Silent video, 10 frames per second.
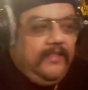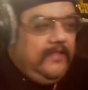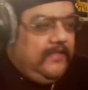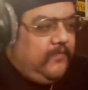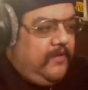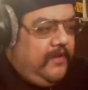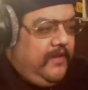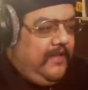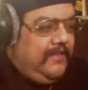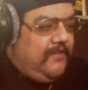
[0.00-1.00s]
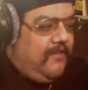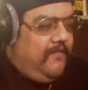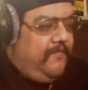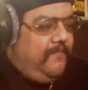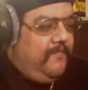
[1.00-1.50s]
This one is
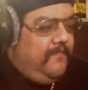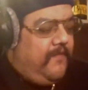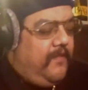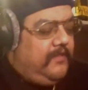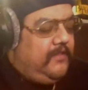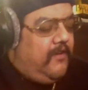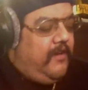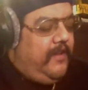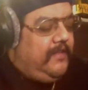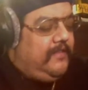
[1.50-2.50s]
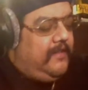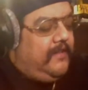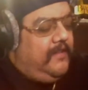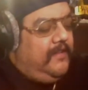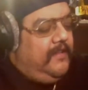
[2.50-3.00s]
called Falling Star, and it's
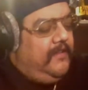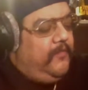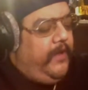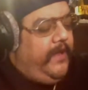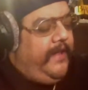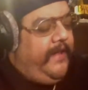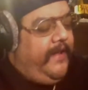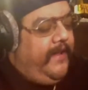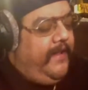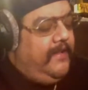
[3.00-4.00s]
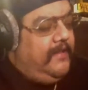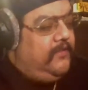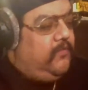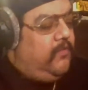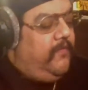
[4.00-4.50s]
written
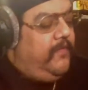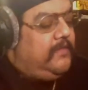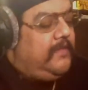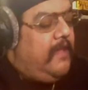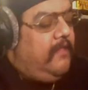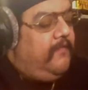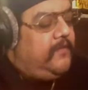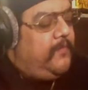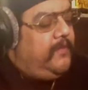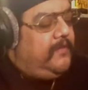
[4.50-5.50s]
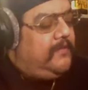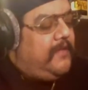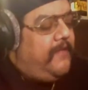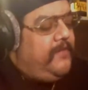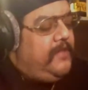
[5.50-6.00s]
sort of in the style of some of the
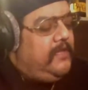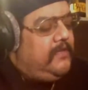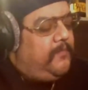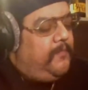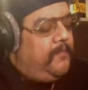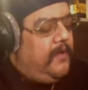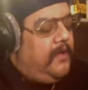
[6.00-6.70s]
70s